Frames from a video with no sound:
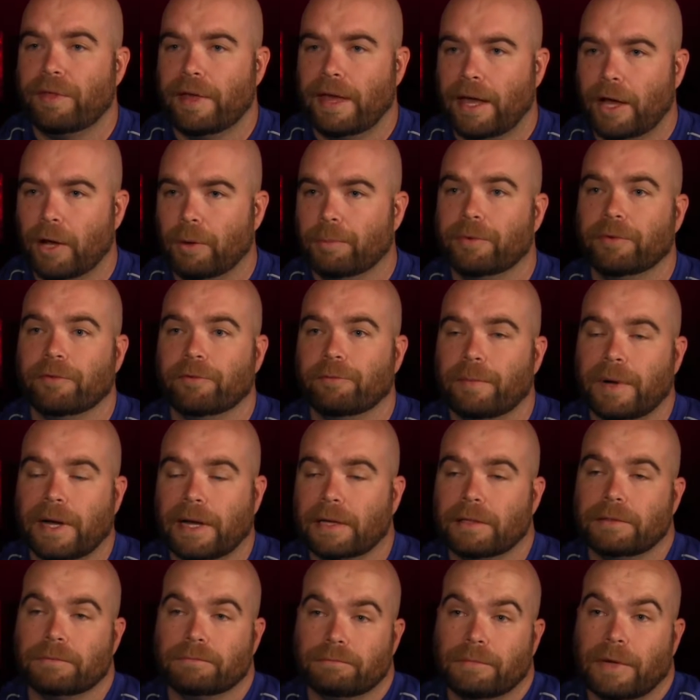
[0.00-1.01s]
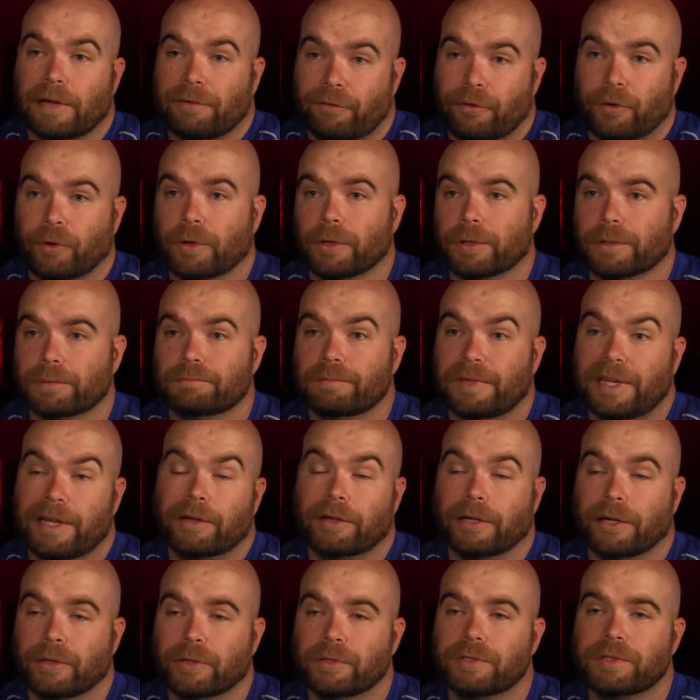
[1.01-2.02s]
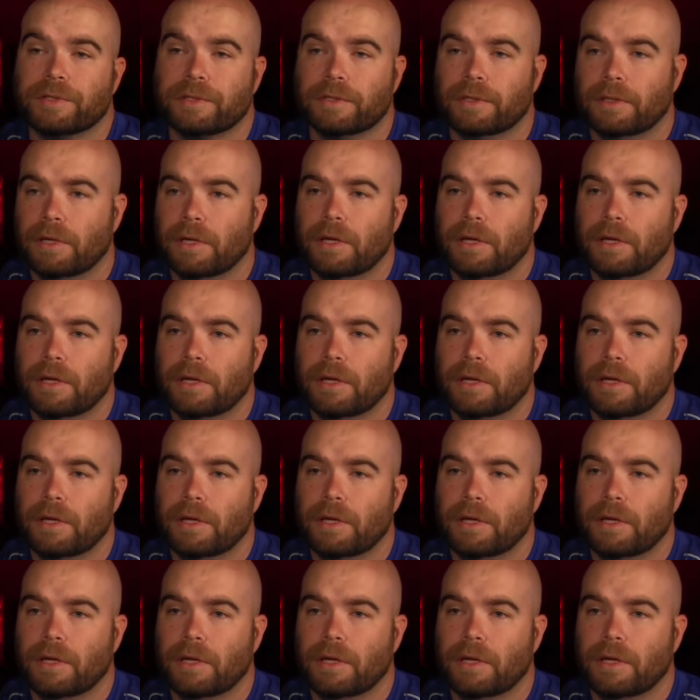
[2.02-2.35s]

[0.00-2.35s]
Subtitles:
the help of my four heroes,